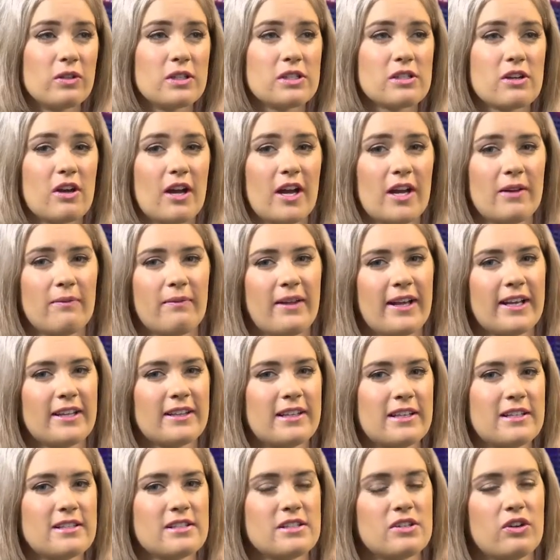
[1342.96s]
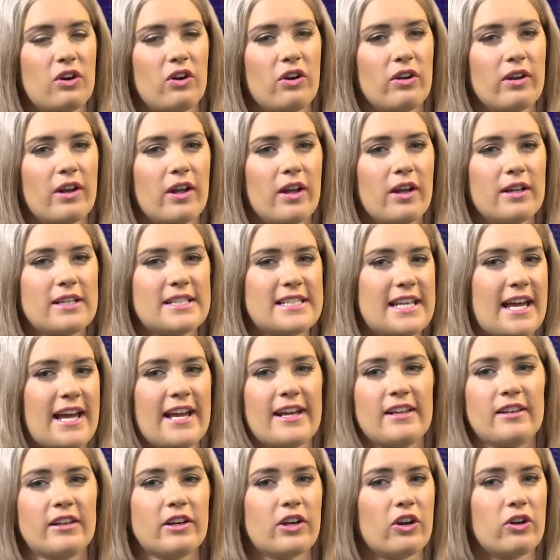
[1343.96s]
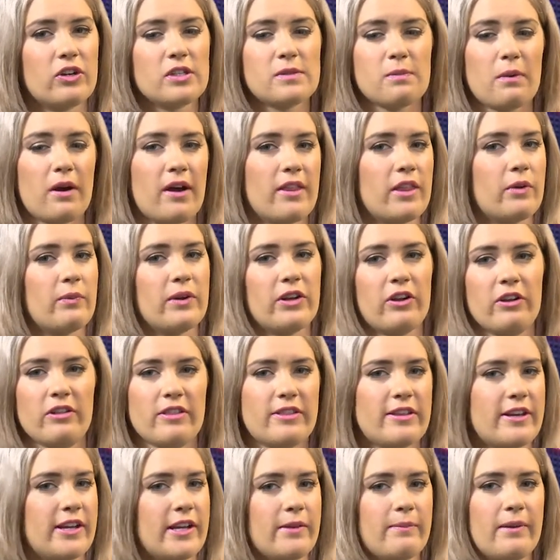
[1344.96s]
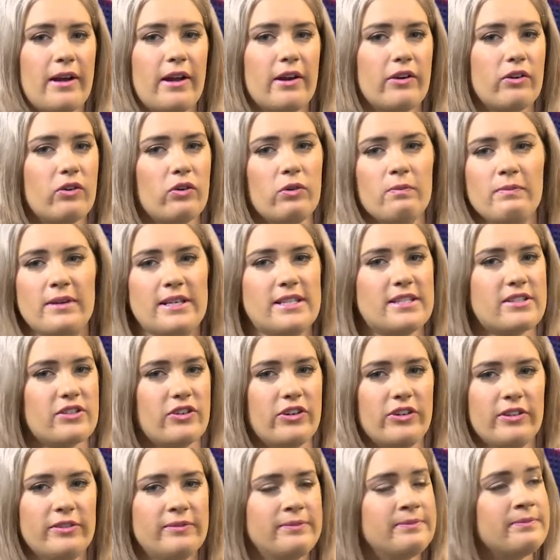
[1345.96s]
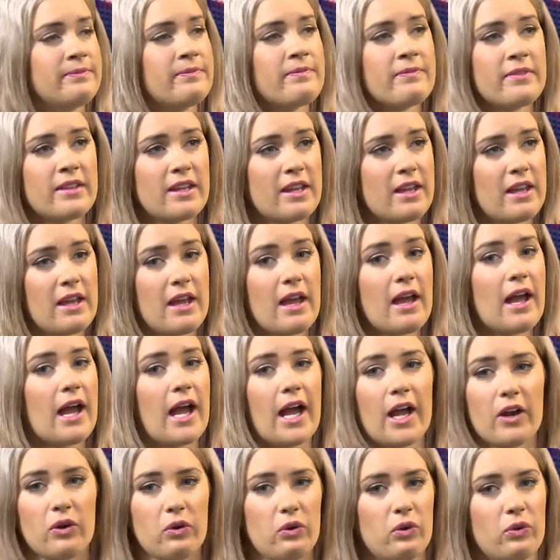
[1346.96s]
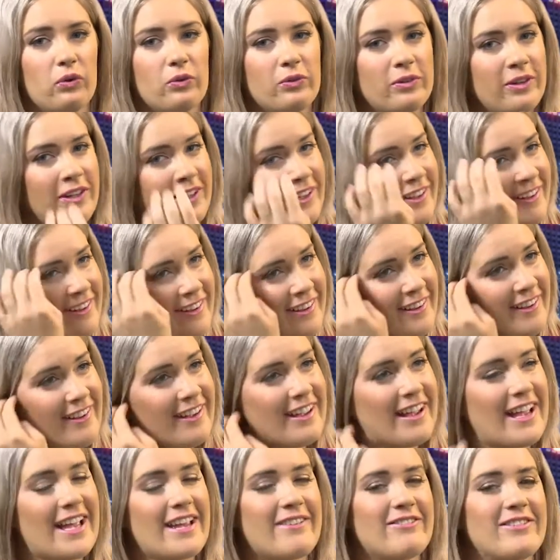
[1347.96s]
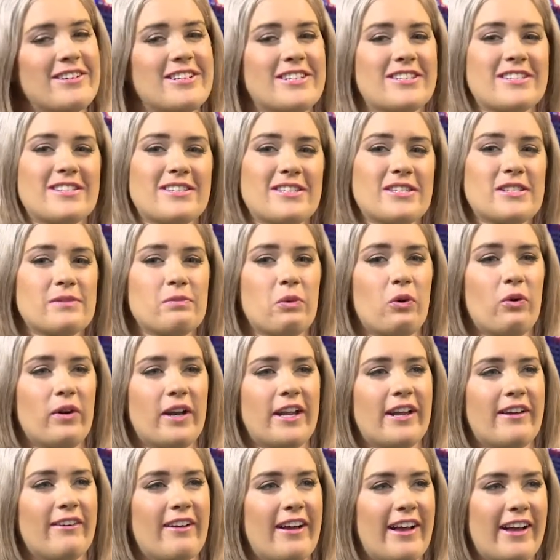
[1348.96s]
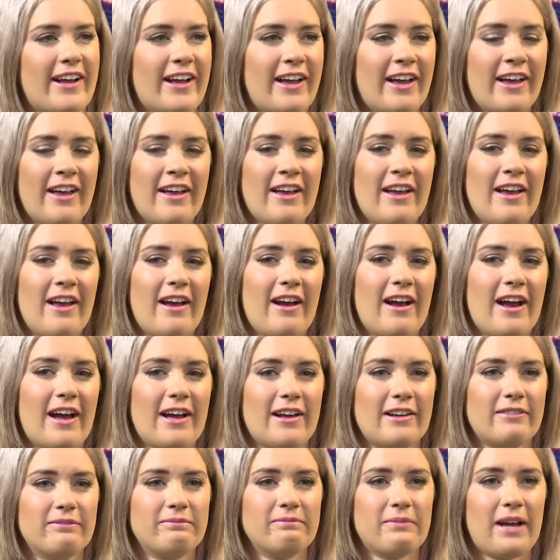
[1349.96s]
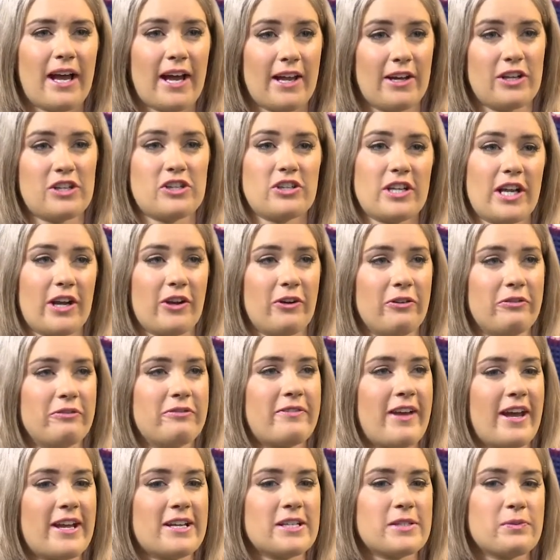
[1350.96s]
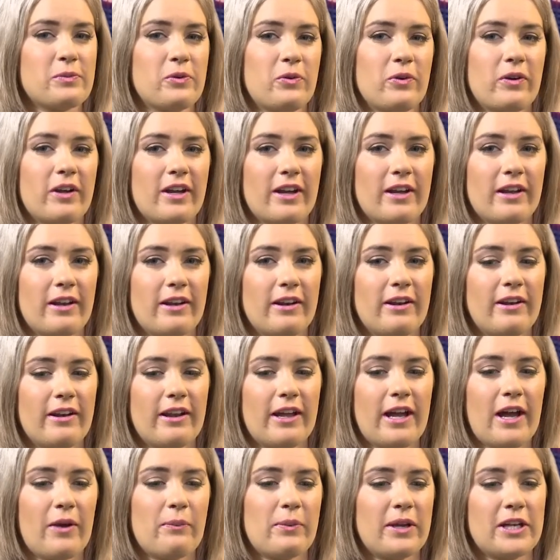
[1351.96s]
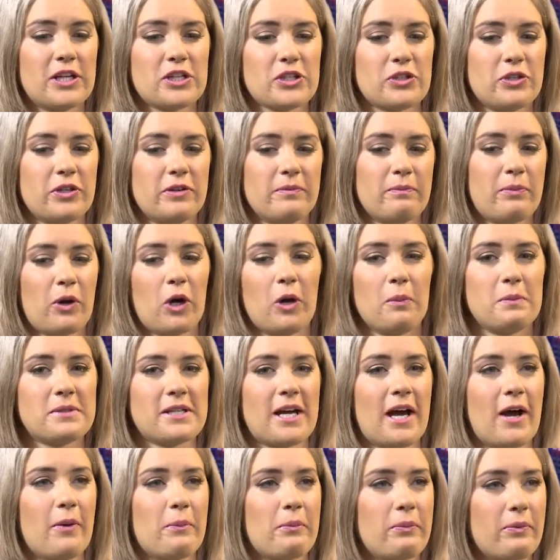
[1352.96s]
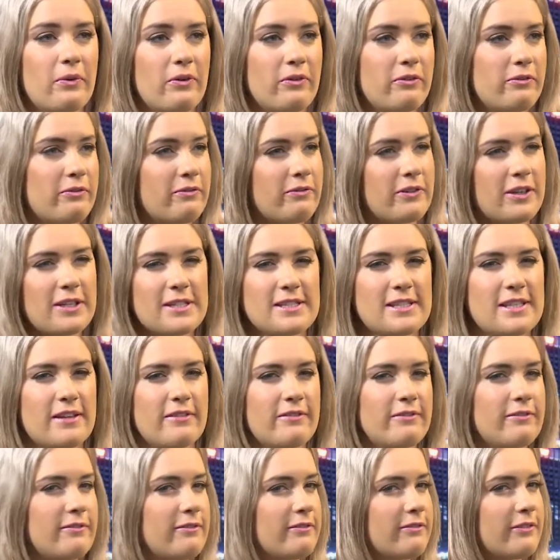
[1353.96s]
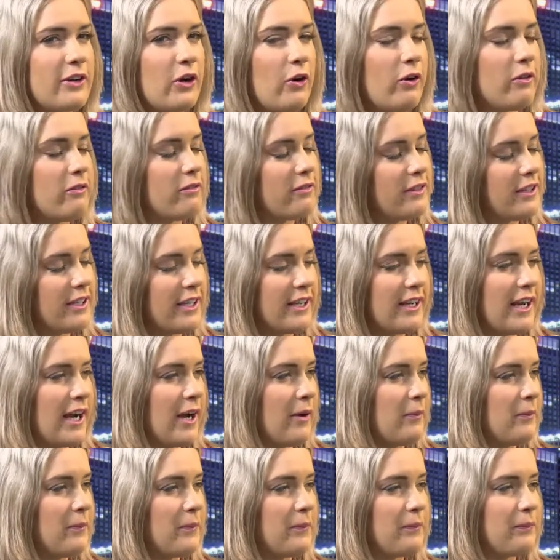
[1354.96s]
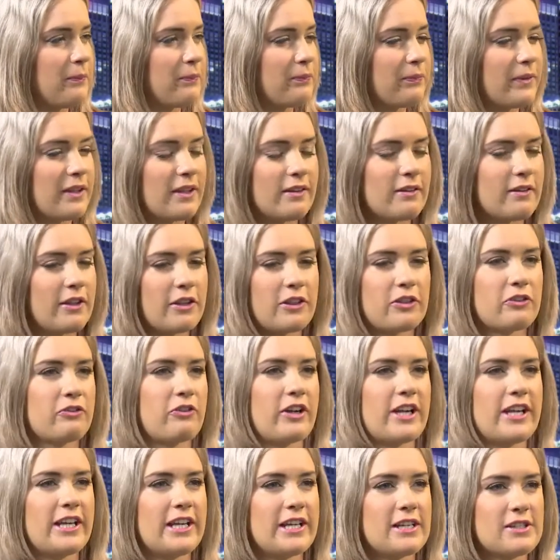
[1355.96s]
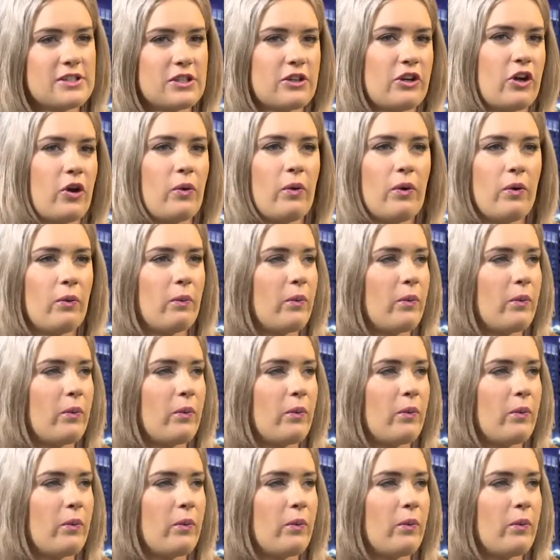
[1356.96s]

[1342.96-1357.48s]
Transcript: the time, like there's not a day that goes by that we don't think about it or miss her at all. Even just this morning, like I had a check on Facebook and a picture popped up of, because they've got the 3 years ago or